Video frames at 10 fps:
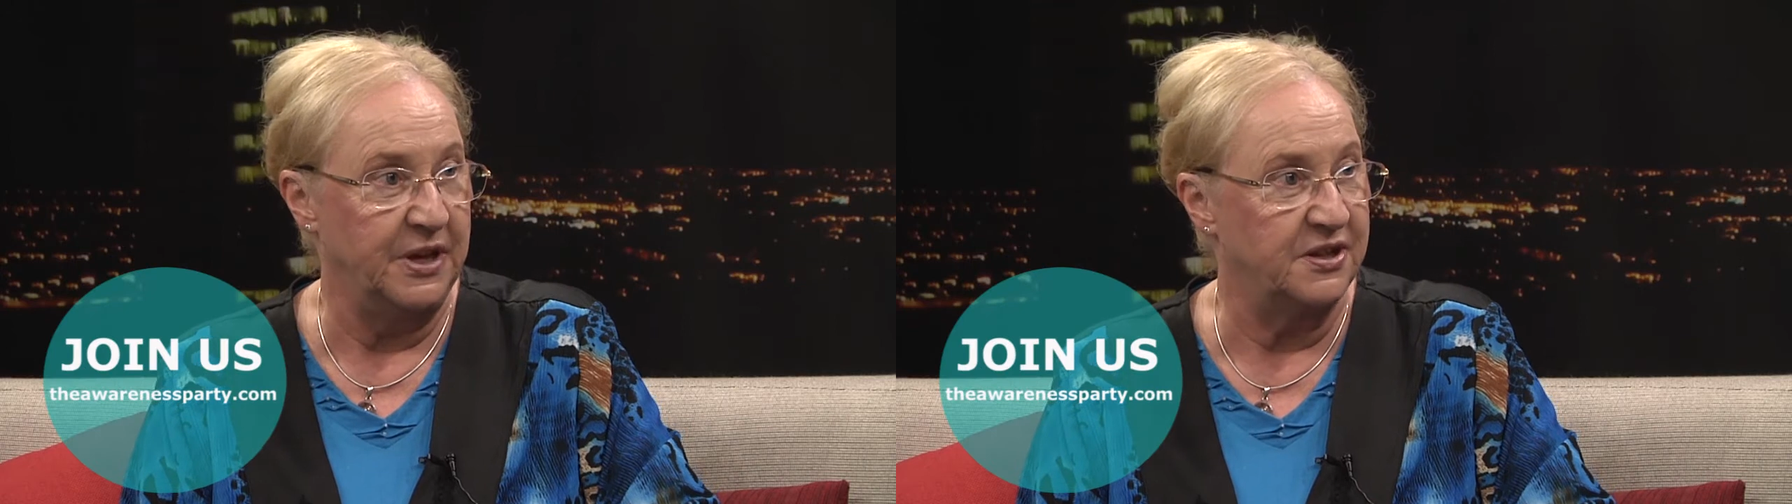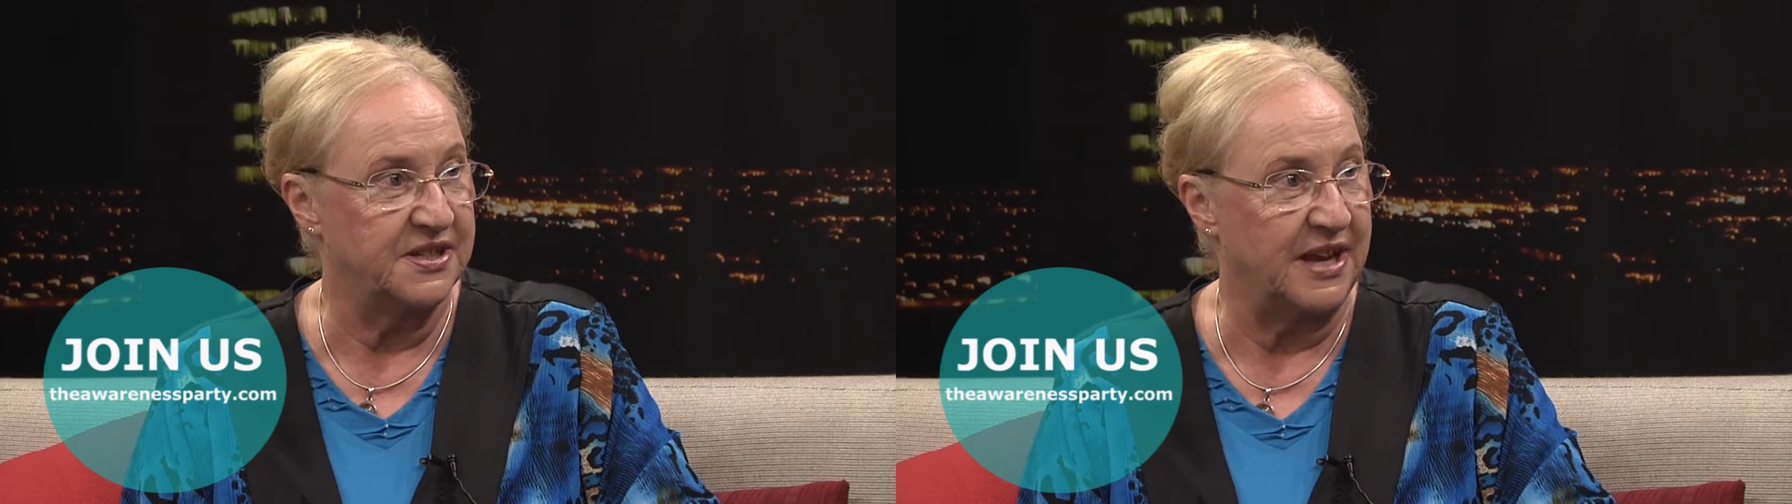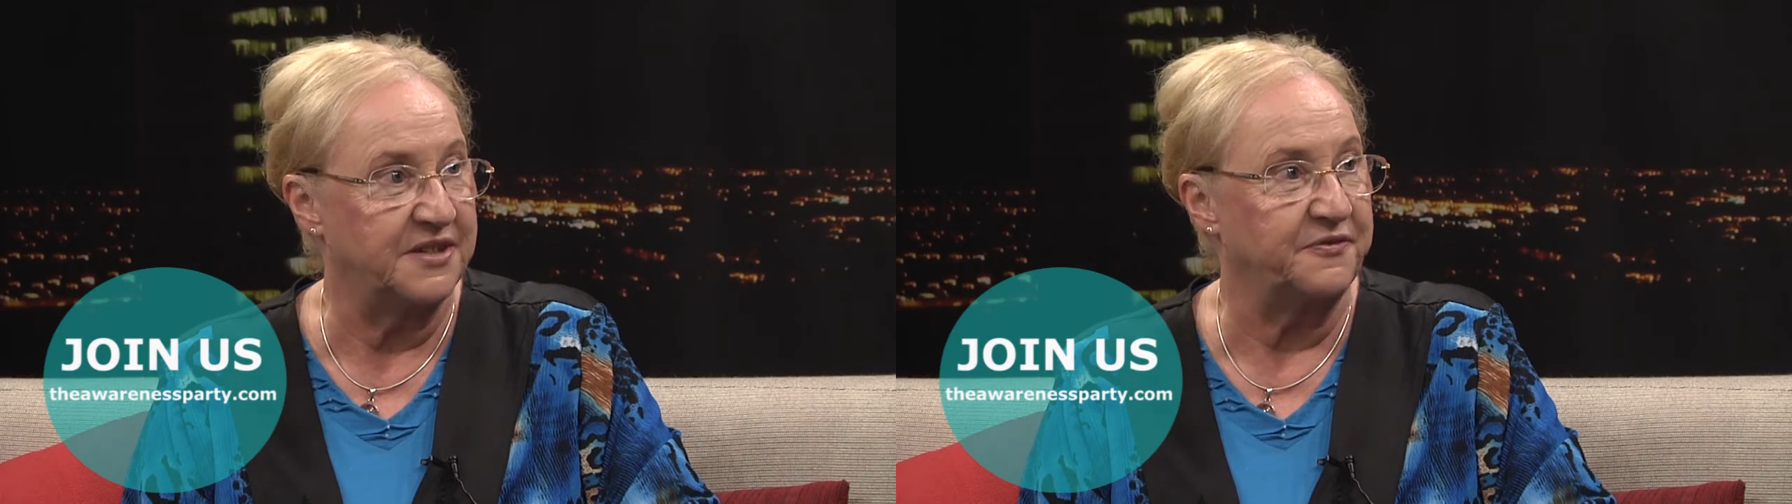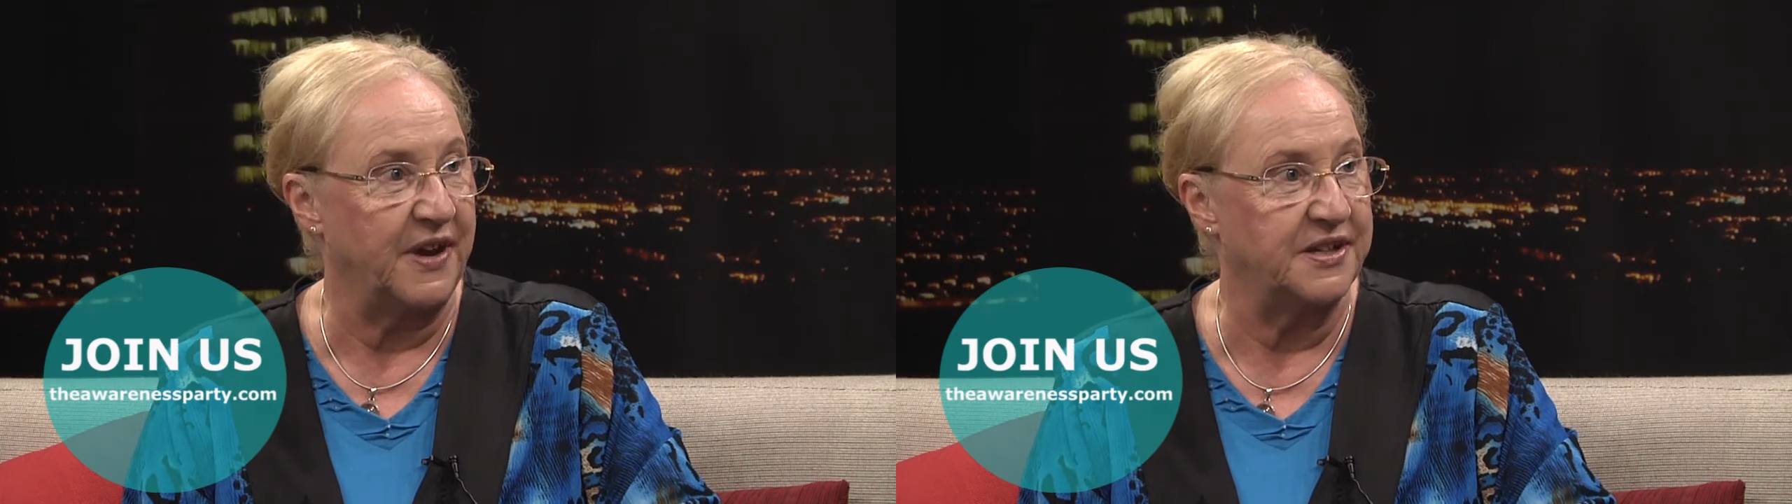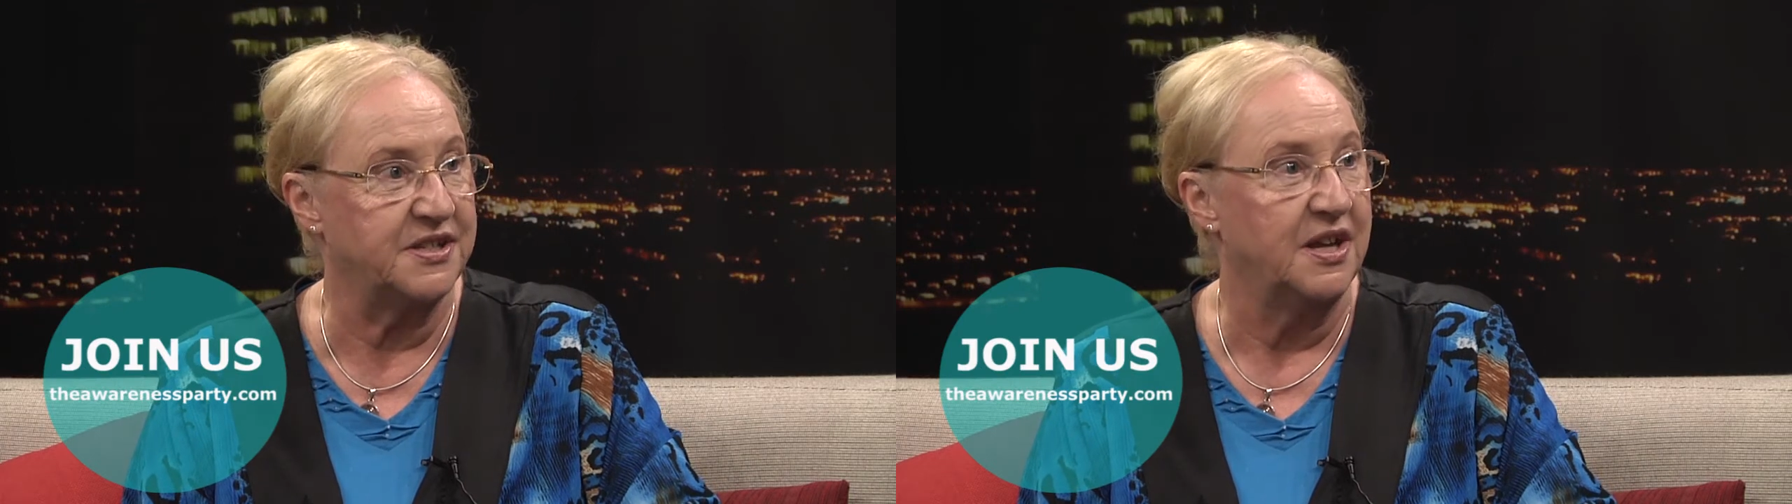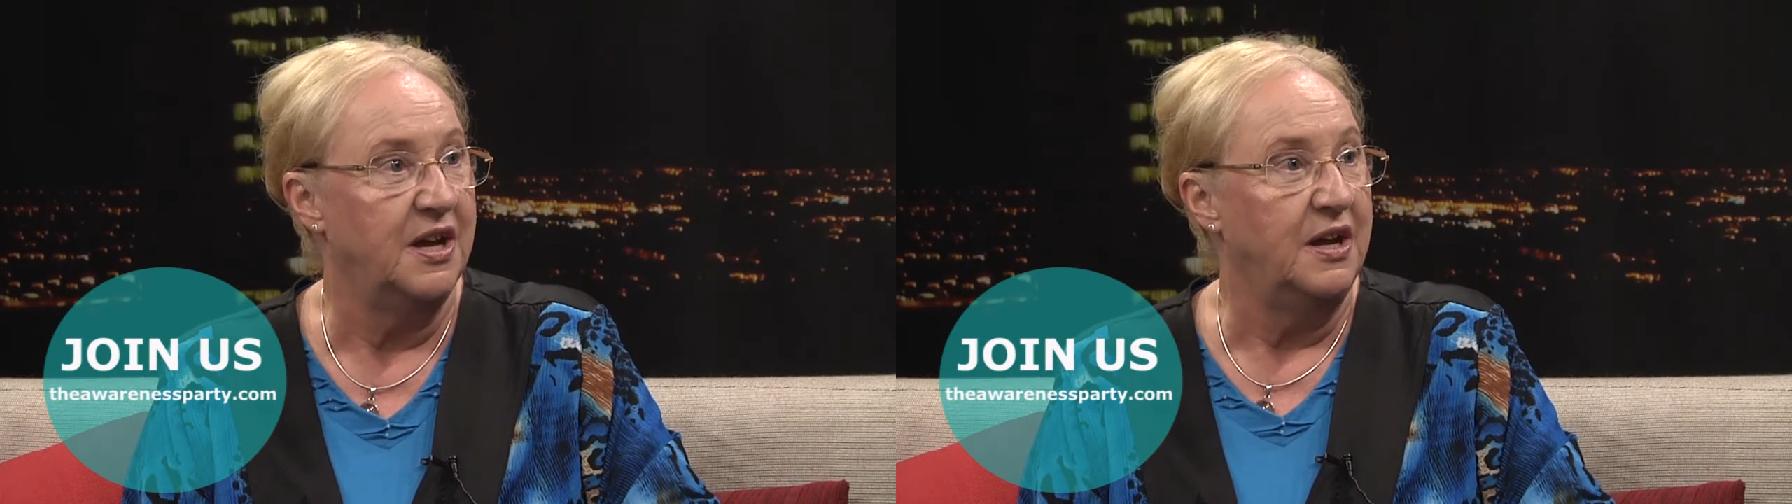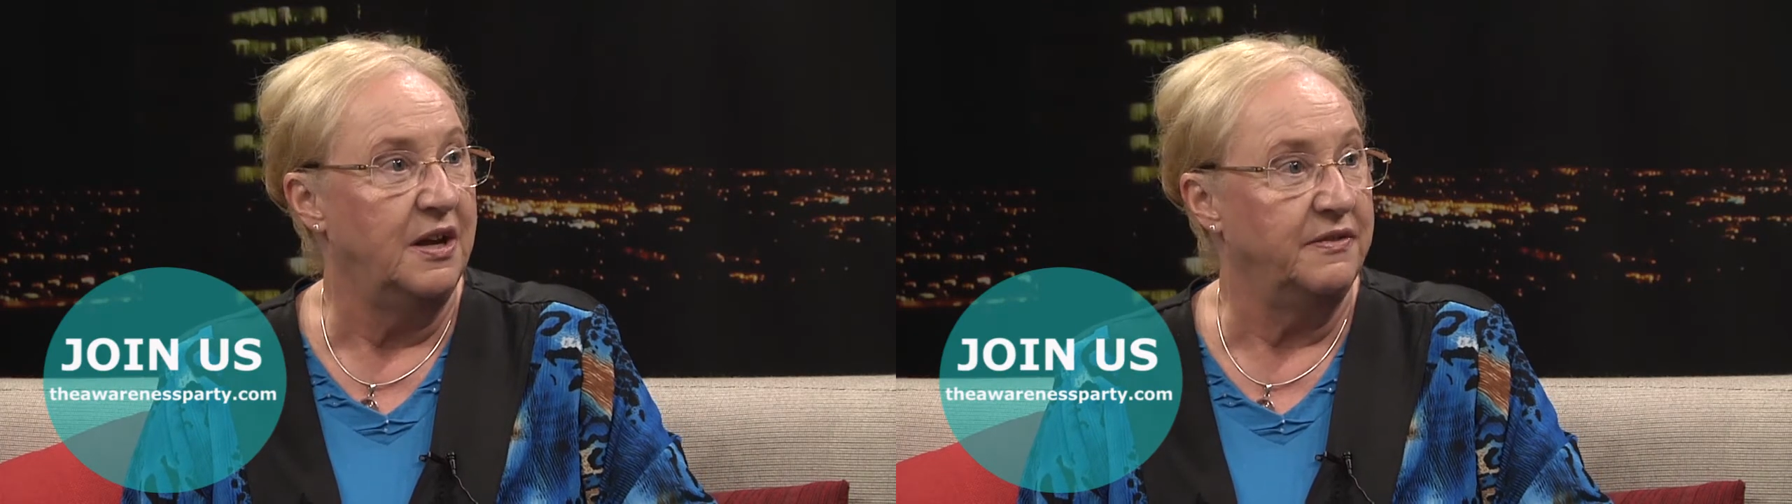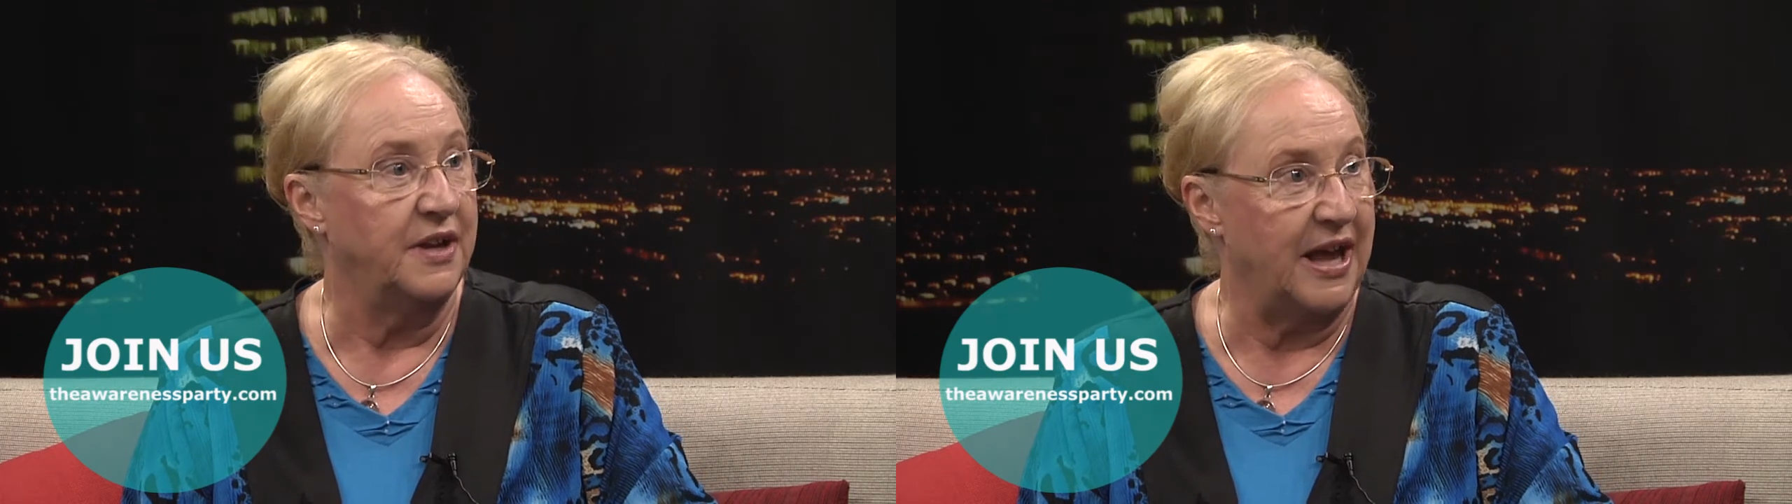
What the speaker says: because that affects the